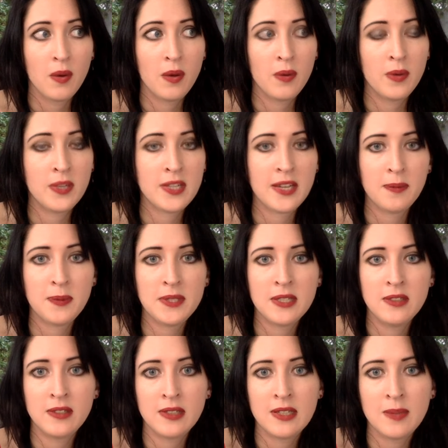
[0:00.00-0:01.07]
Which
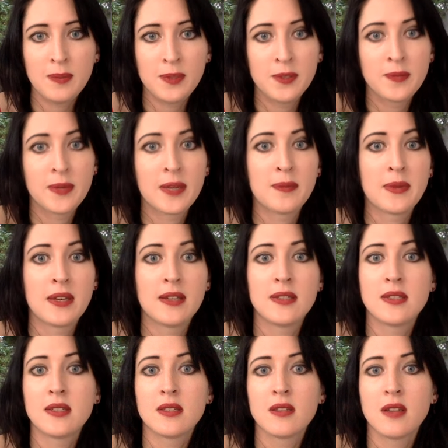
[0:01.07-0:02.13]
absolutely blew my
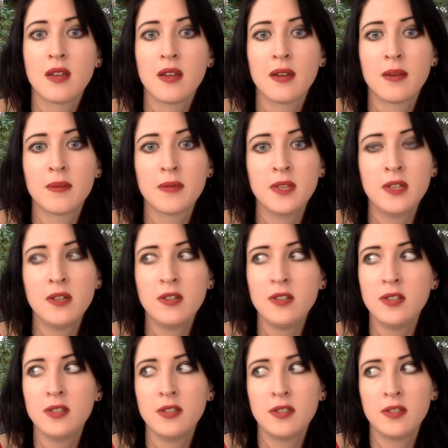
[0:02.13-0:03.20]
mind.
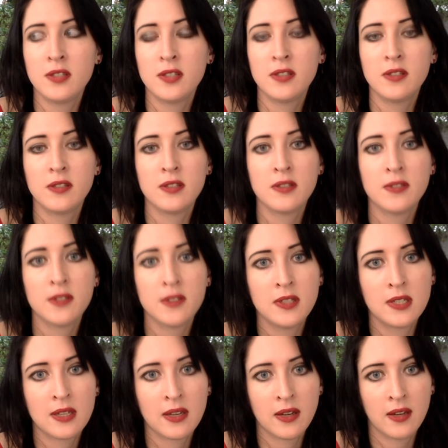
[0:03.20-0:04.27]
Years and years and years of her
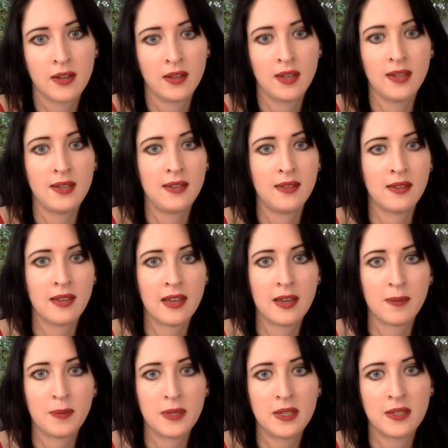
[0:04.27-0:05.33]
denying anything
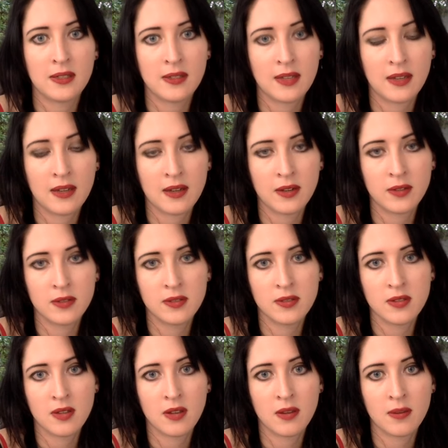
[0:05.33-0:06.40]
happening in that house.
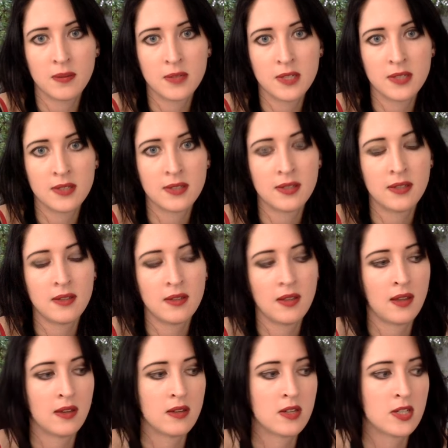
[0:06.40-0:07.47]
She said
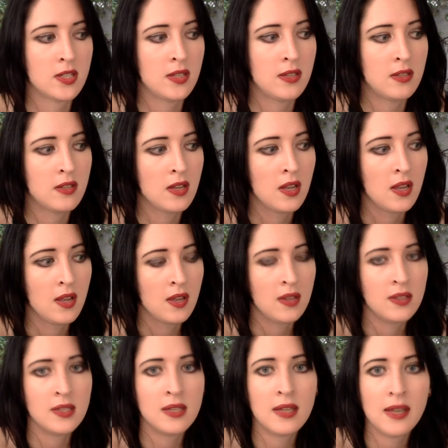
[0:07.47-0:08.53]
that she
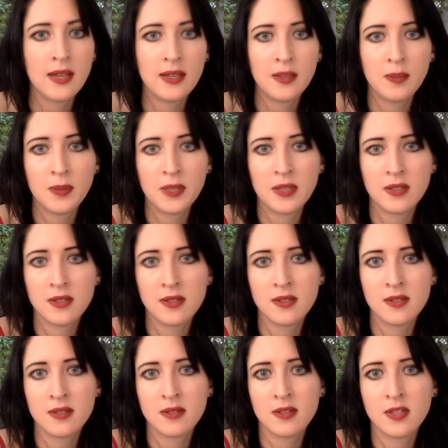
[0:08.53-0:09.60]
denied it
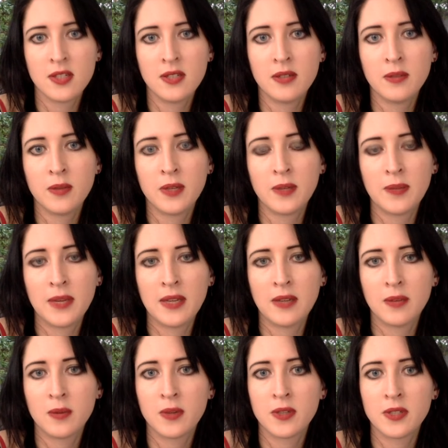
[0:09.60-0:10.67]
because she didn't want to make
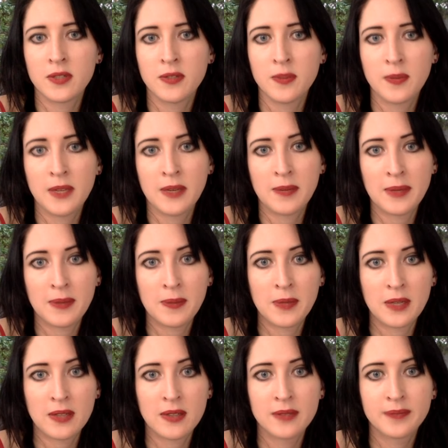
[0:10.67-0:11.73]
it worse for me and my
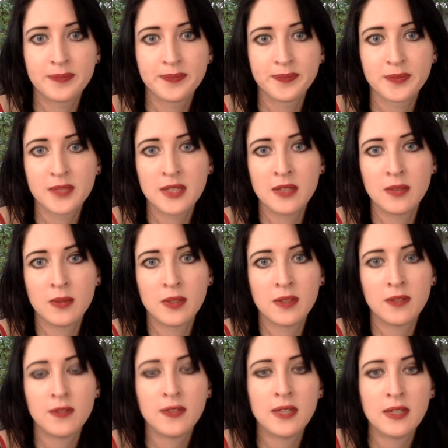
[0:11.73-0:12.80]
brother. She didn't want to
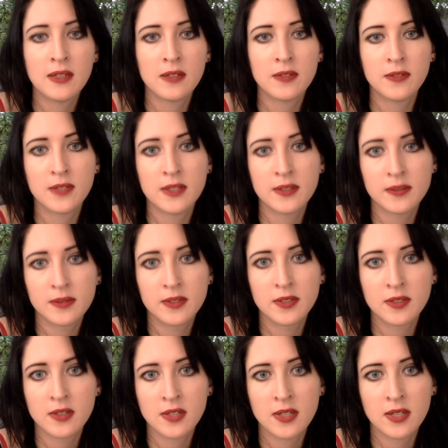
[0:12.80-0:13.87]
feed our fear.
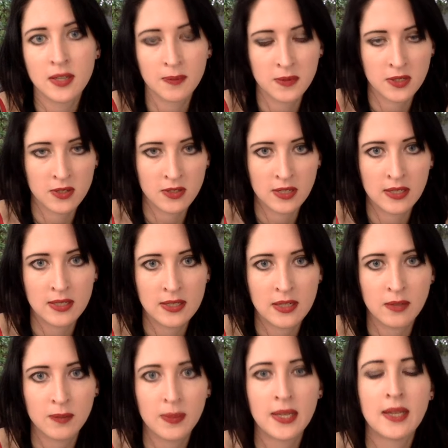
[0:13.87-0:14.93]
So she kept on trying to
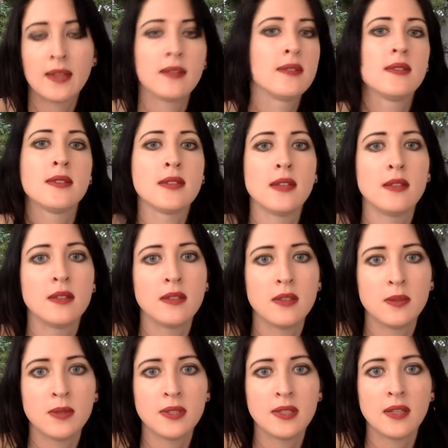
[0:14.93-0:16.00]
downplay it and say that
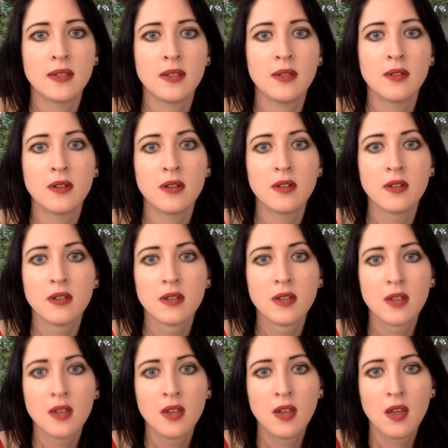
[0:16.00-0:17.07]
there was nothing wrong,
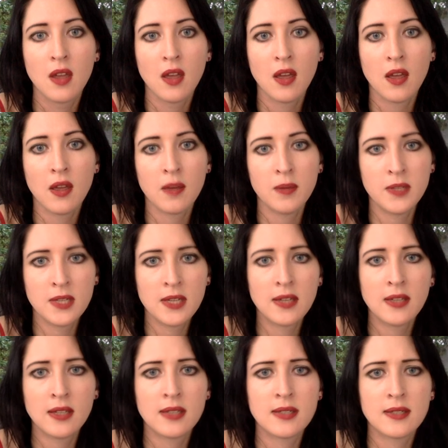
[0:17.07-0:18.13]
which I
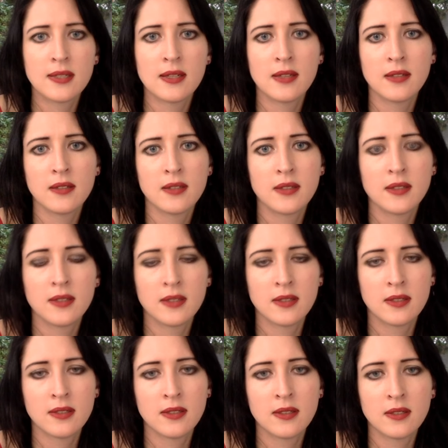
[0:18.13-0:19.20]
can understand.
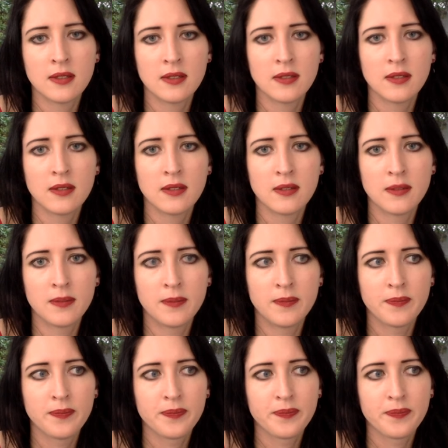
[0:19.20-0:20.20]
That.